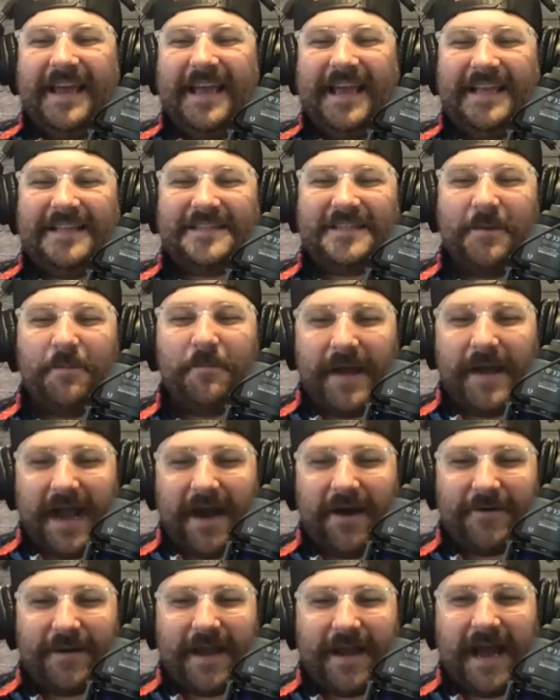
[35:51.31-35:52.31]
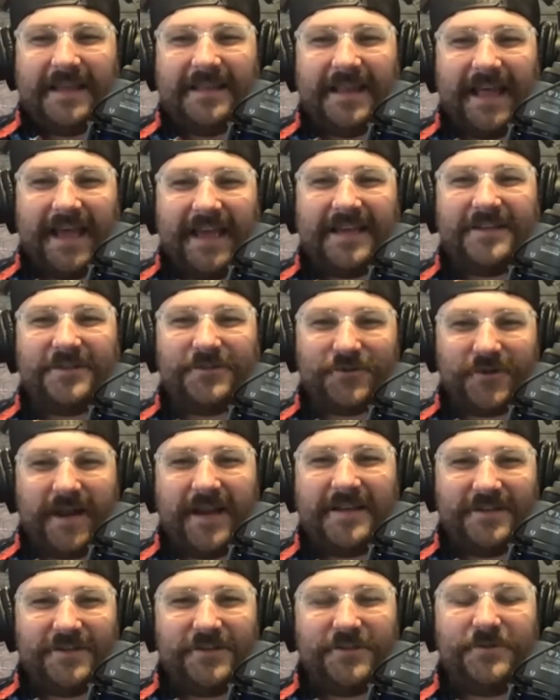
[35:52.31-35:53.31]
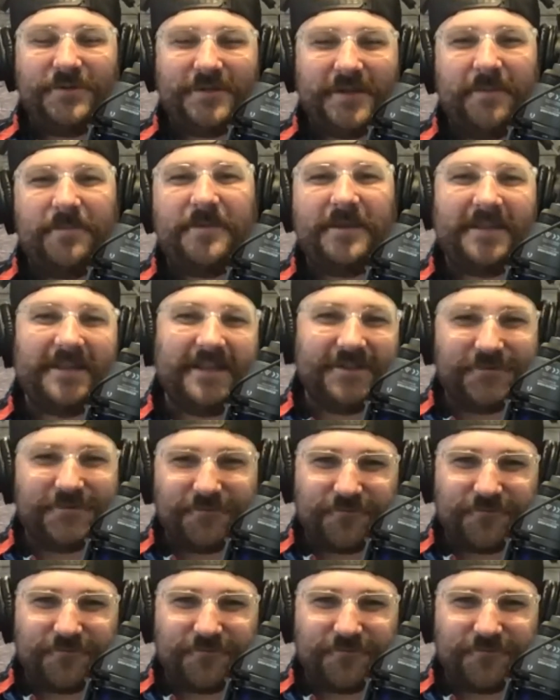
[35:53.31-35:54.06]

it's about, I like trying to do something that